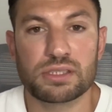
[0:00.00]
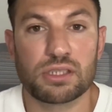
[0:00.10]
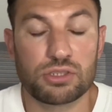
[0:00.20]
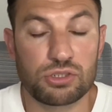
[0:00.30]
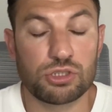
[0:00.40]
I
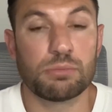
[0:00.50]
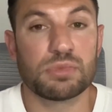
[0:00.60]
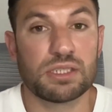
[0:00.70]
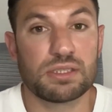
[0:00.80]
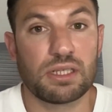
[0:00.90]
just jumped
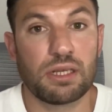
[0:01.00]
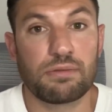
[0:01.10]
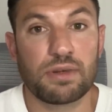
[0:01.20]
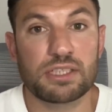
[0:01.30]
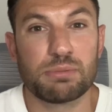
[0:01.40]
into
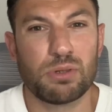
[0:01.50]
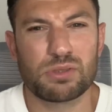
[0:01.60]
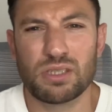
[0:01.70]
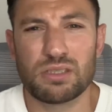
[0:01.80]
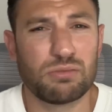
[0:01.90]
Flexbox
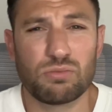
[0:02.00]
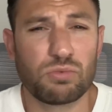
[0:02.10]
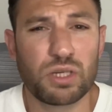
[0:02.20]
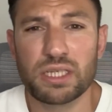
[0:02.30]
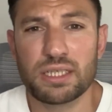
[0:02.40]
and I didn't
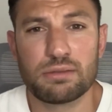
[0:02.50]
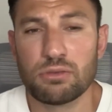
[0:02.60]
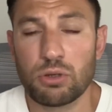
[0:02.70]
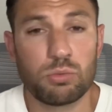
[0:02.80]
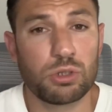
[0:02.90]
really
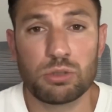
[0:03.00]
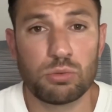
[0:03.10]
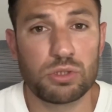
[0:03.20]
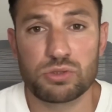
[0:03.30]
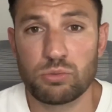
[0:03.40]
know what it
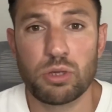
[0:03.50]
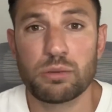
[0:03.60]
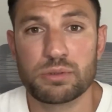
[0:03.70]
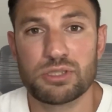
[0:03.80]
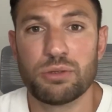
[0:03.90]
was or what I
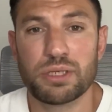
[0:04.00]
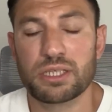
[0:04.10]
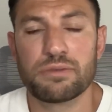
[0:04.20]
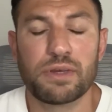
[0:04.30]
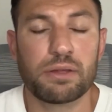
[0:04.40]
was doing, and I
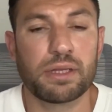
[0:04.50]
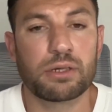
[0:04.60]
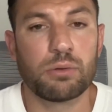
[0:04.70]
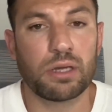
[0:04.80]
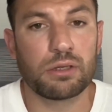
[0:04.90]
found that
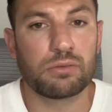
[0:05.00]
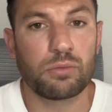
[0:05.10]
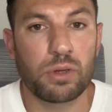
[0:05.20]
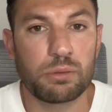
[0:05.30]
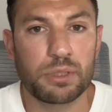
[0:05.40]
quite overwhelming.